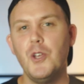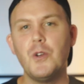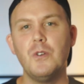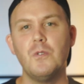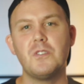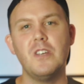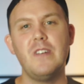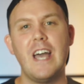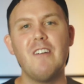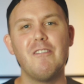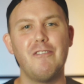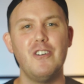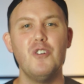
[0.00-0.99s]
You can also
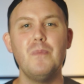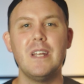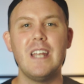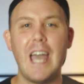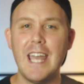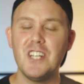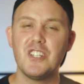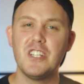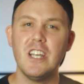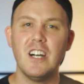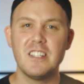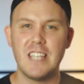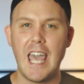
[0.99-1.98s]
now film in
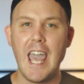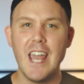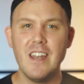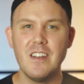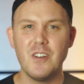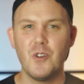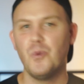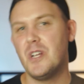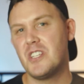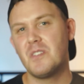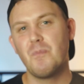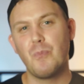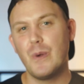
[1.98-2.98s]
HDR10,
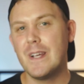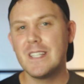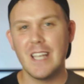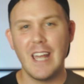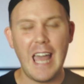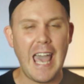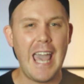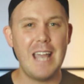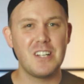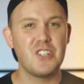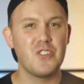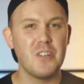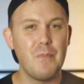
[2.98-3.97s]
which brings an
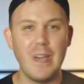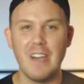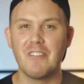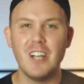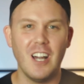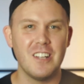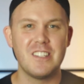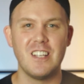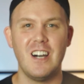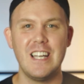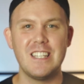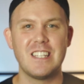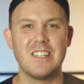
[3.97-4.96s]
extra bit of color
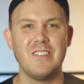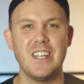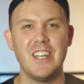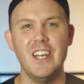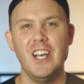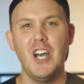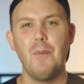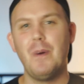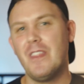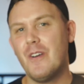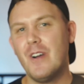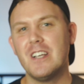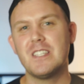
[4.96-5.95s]
science to it, but
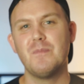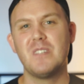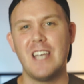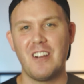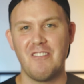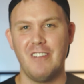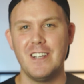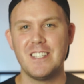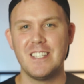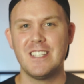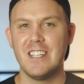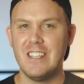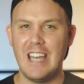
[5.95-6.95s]
there are some
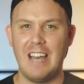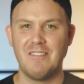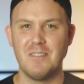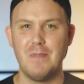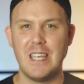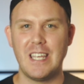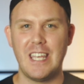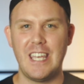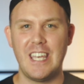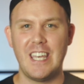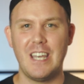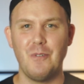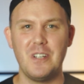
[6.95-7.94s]
sacrifices that you have to make
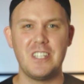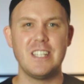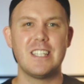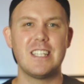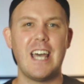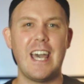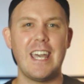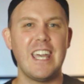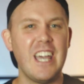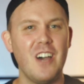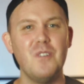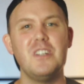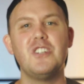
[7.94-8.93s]
here, which is that
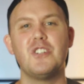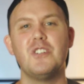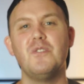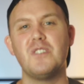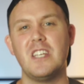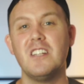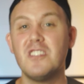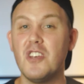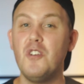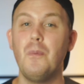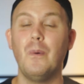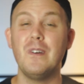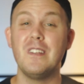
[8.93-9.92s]
it only shoots in
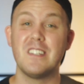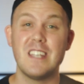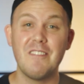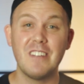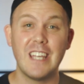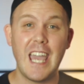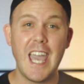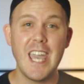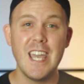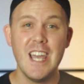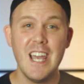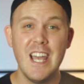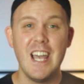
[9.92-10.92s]

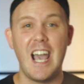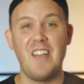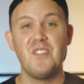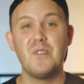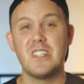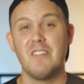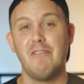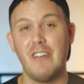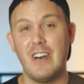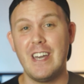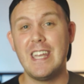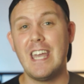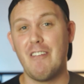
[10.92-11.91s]
2.7K and there is a
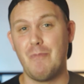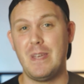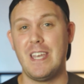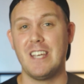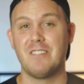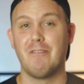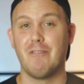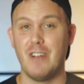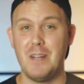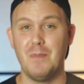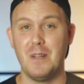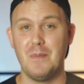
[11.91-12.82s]
30 FPS frame